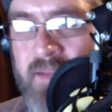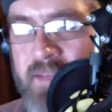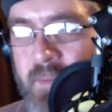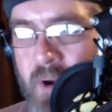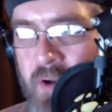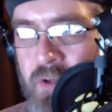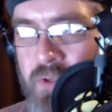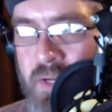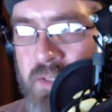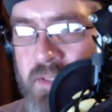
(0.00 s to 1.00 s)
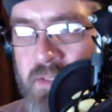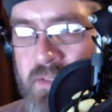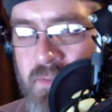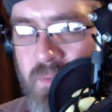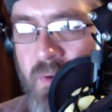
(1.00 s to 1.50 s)
of hard choice, it's
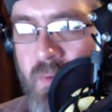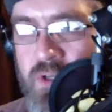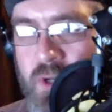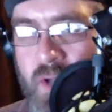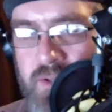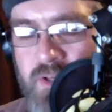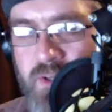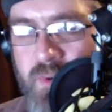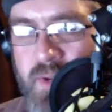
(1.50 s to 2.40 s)
what you guys are doing